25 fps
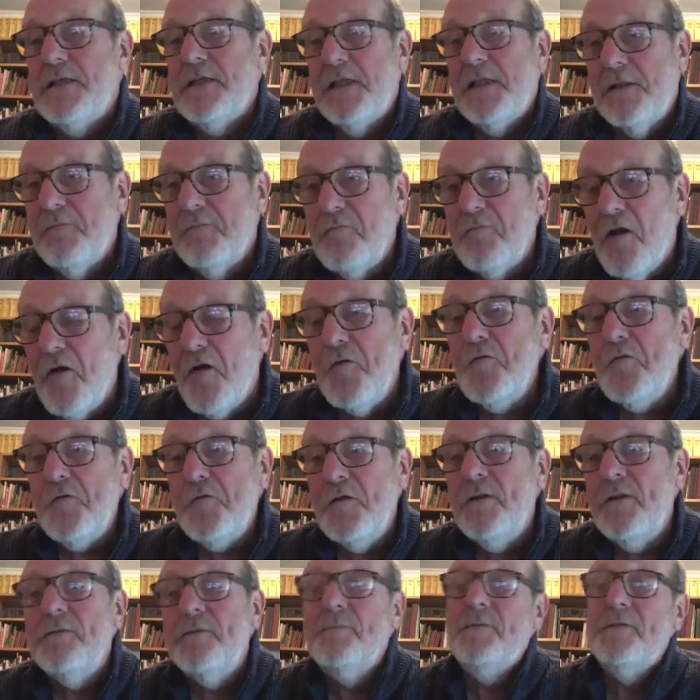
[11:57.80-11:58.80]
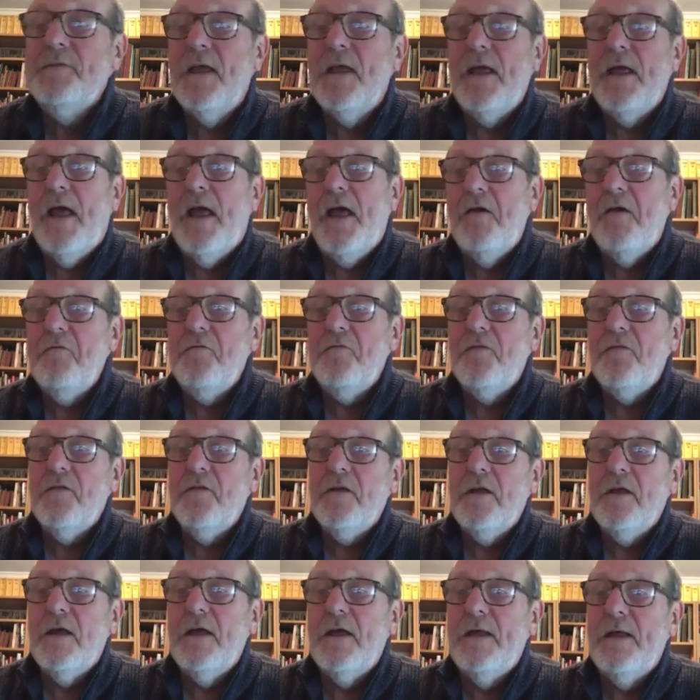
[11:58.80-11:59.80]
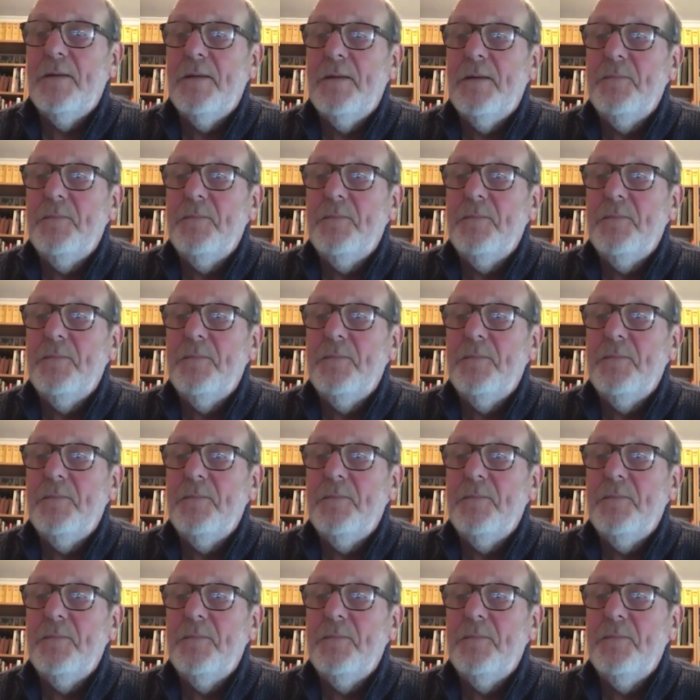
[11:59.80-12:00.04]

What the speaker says: little role to have. I